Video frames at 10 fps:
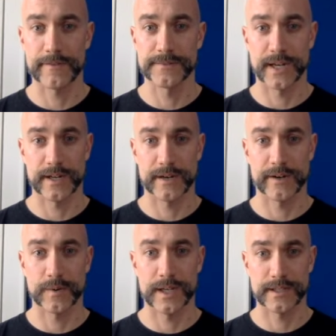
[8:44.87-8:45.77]
from secondary
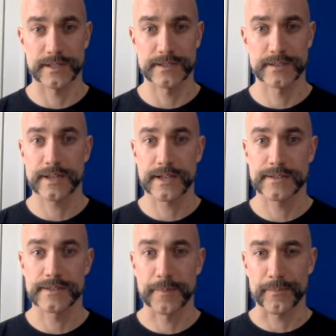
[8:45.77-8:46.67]
qualities
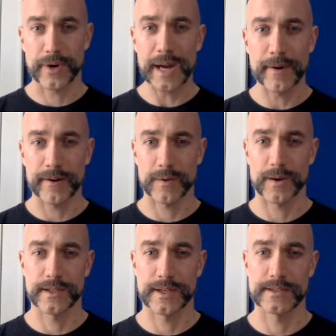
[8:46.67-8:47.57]
says that primary
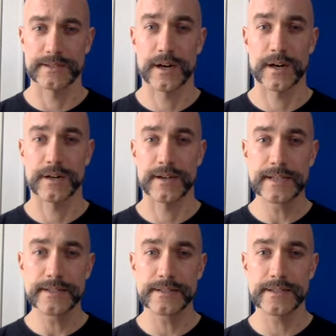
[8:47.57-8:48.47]
qualities are
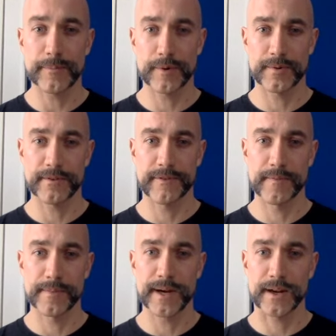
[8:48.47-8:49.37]
inseparable from
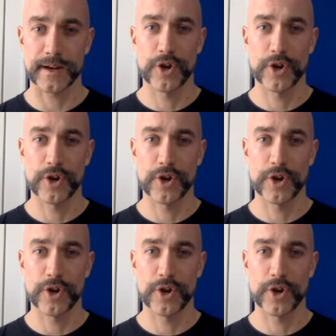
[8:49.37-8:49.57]
the body,